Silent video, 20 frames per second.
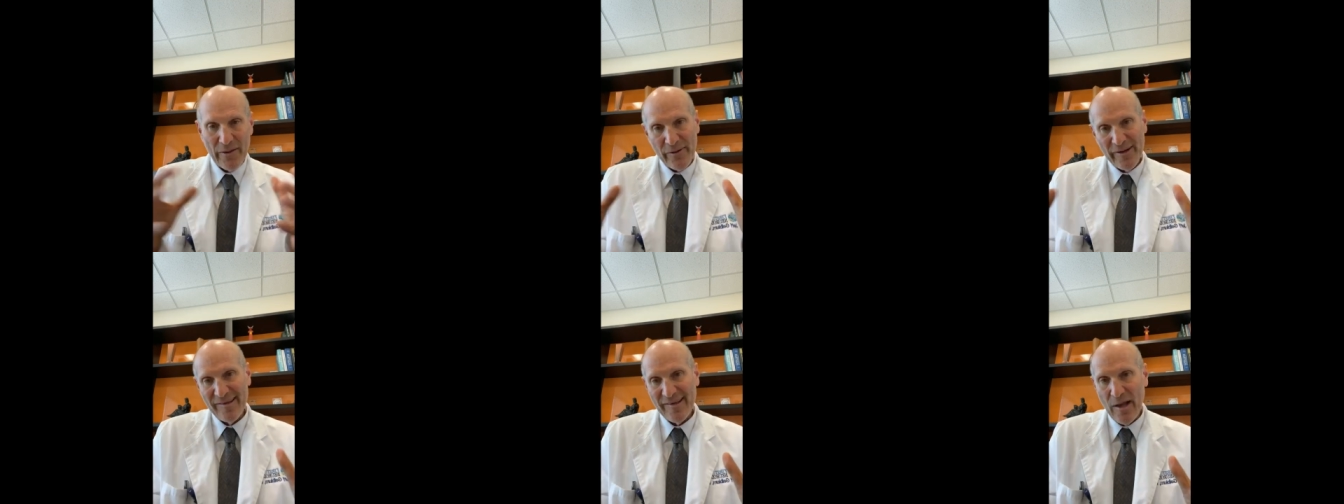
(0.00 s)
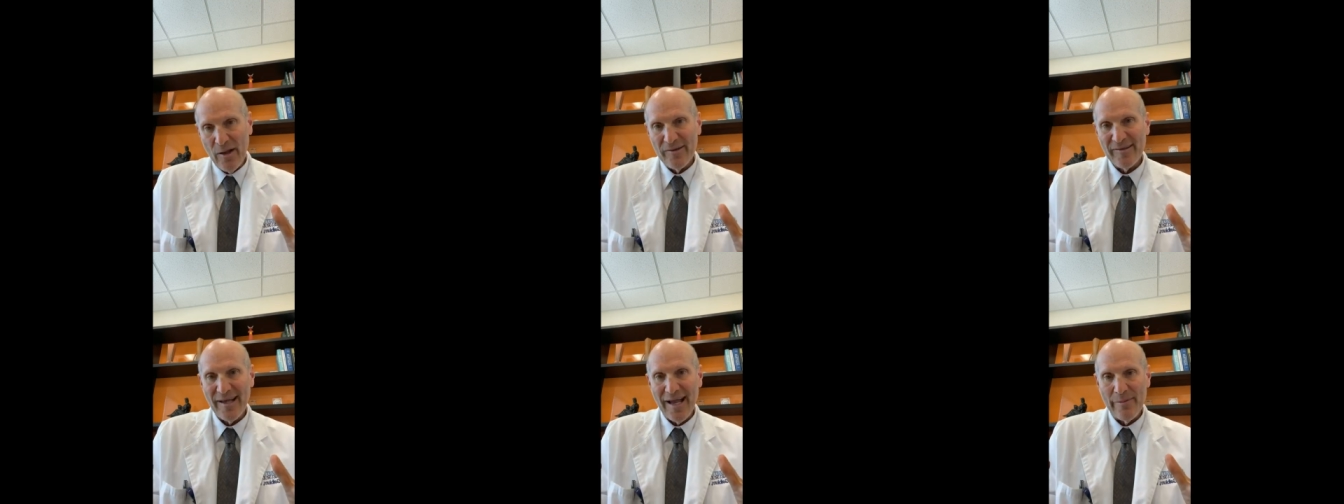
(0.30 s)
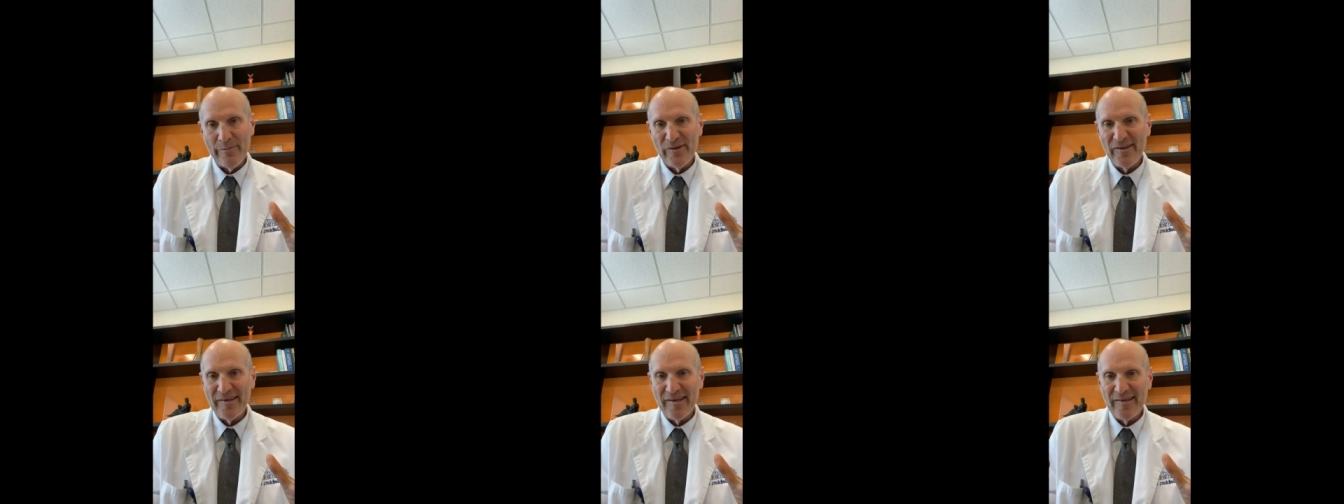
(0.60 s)
whether it's
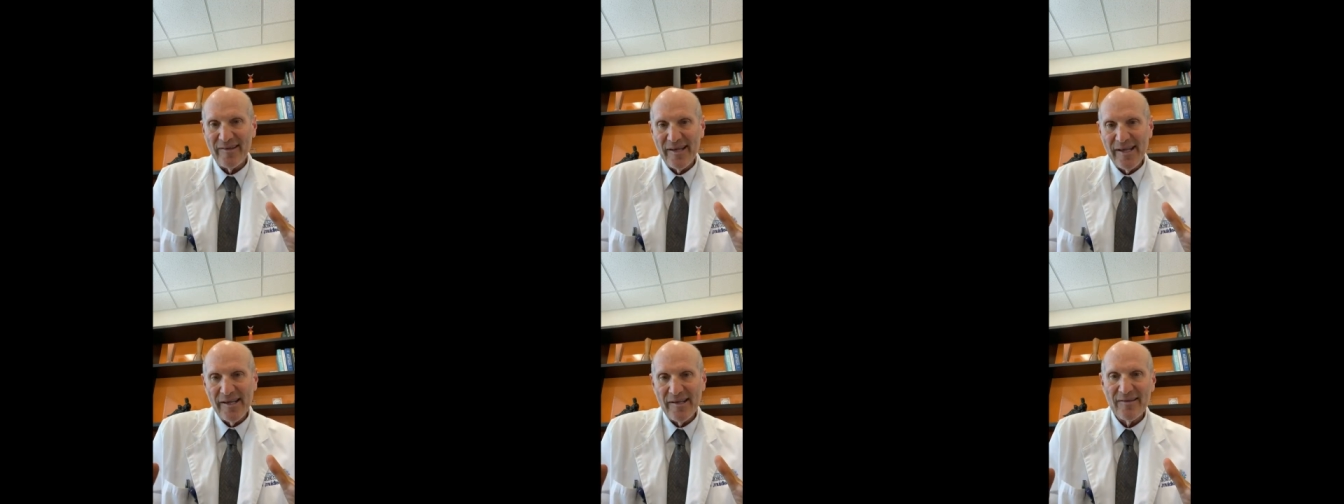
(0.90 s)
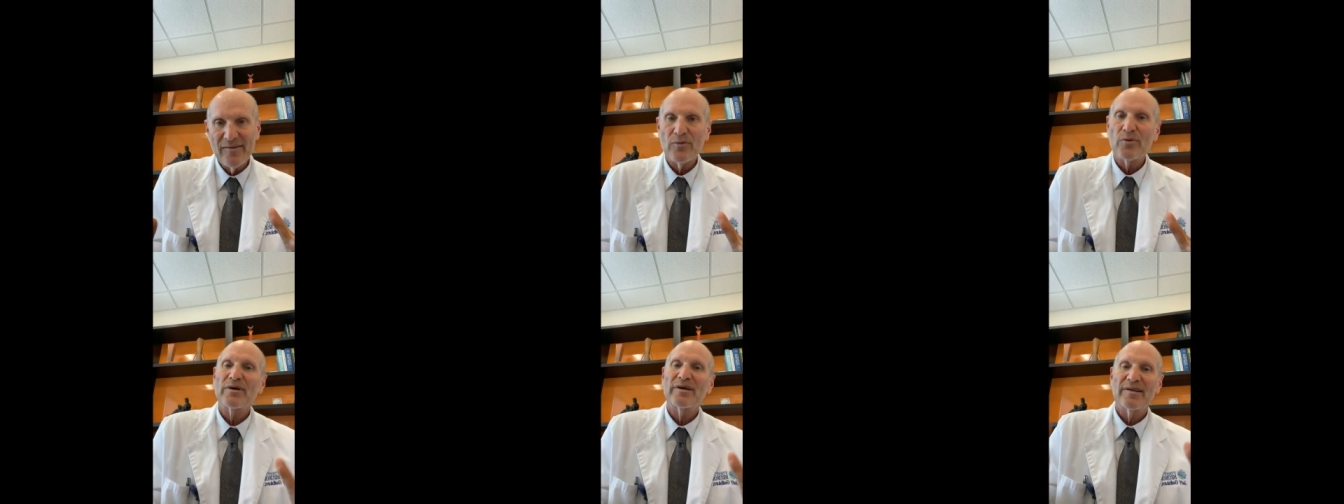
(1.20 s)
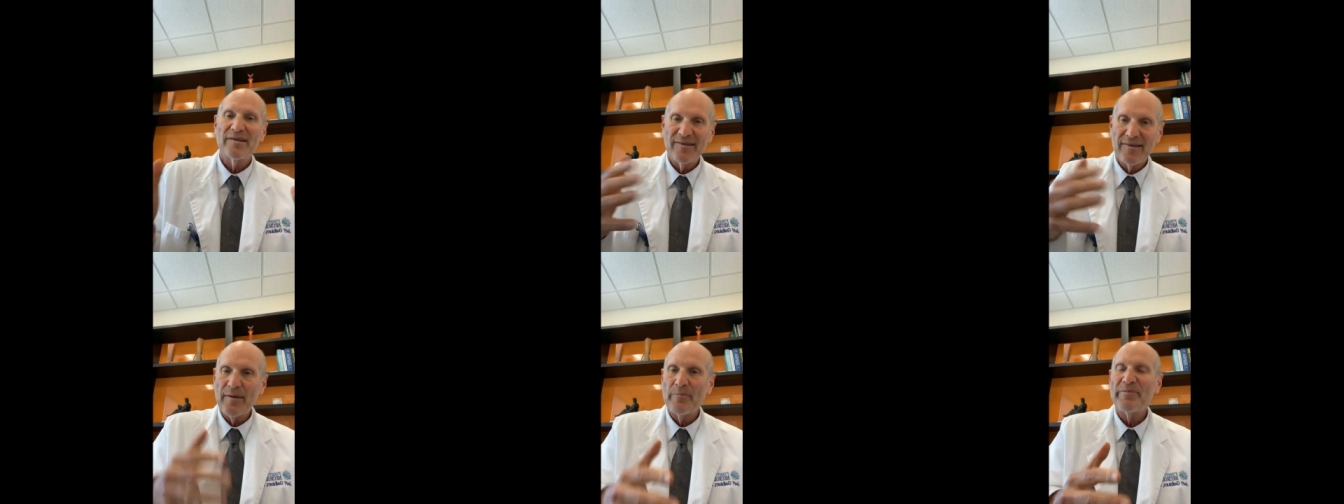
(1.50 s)
Alzheimer's disease
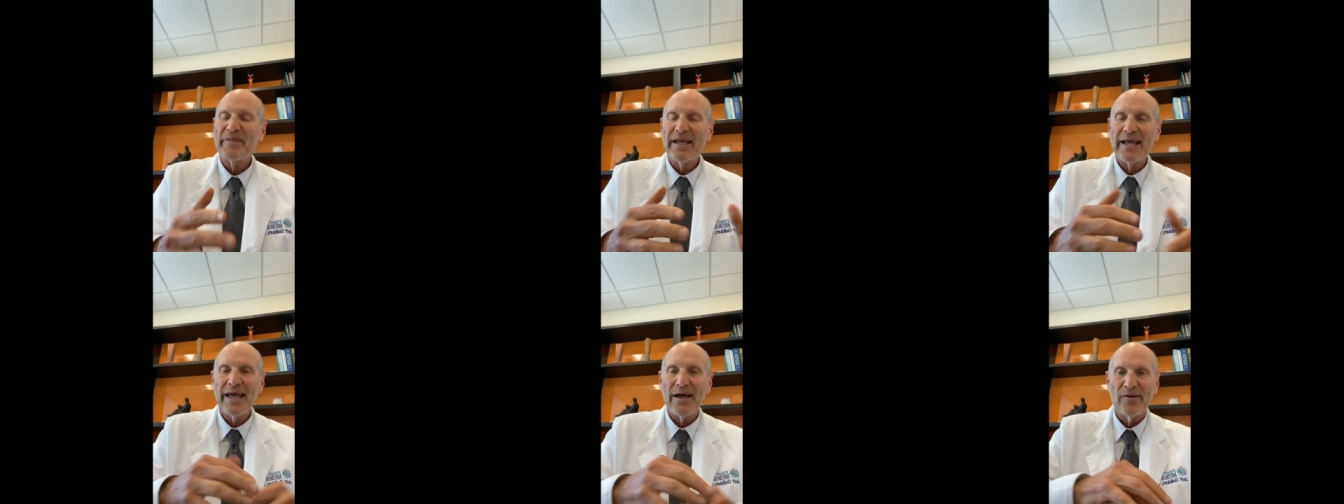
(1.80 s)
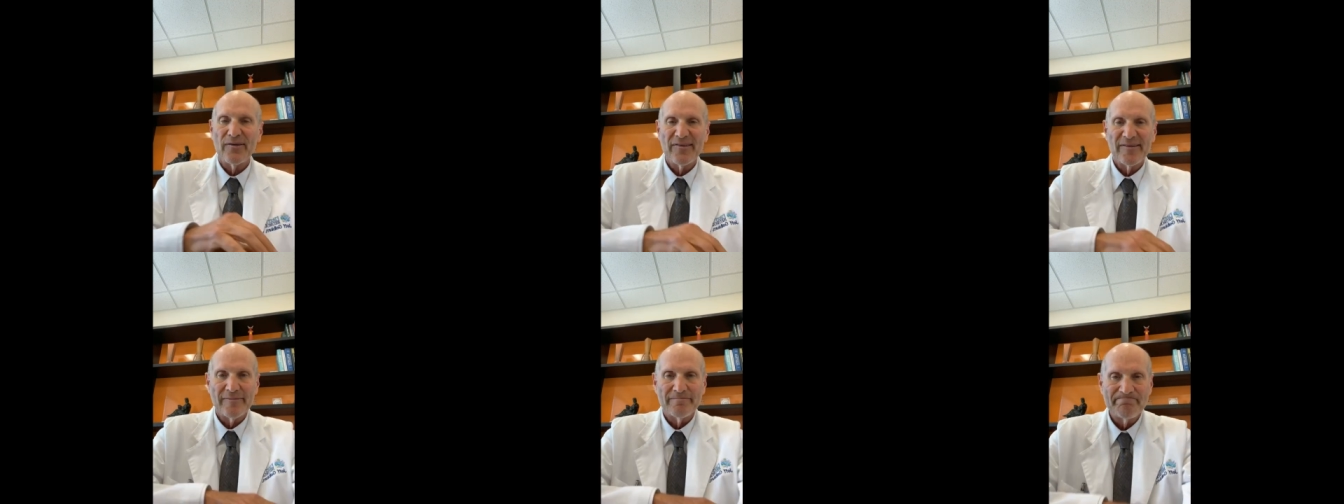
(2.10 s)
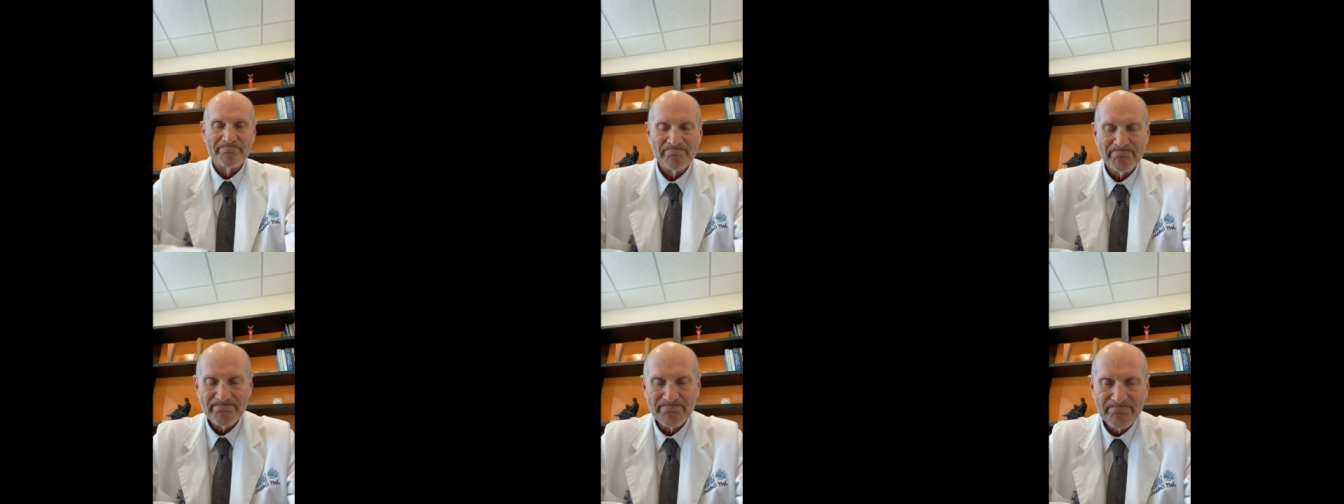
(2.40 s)
or something
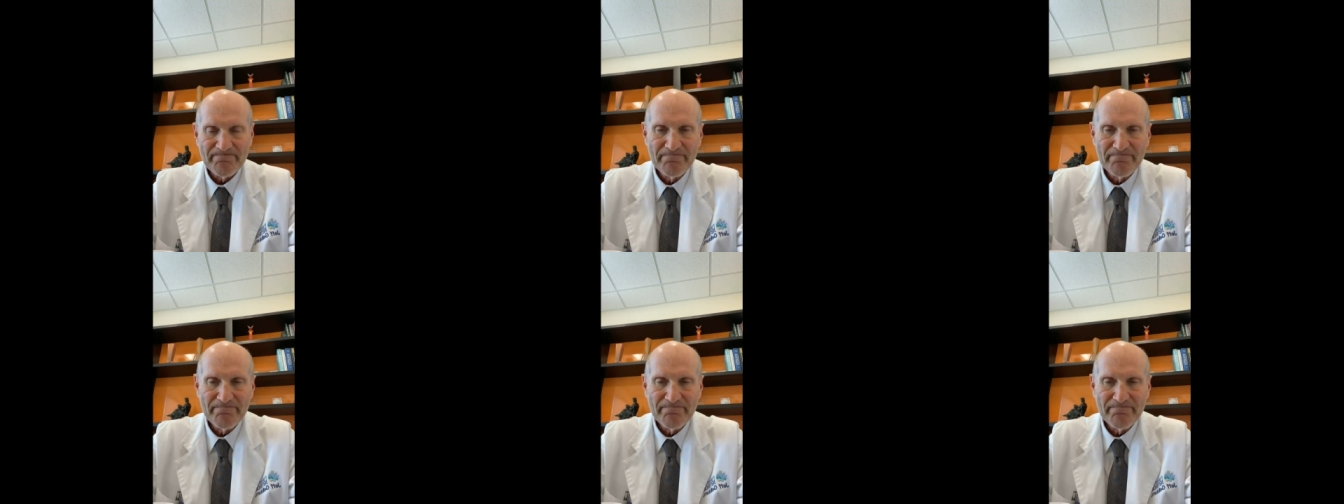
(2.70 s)
else.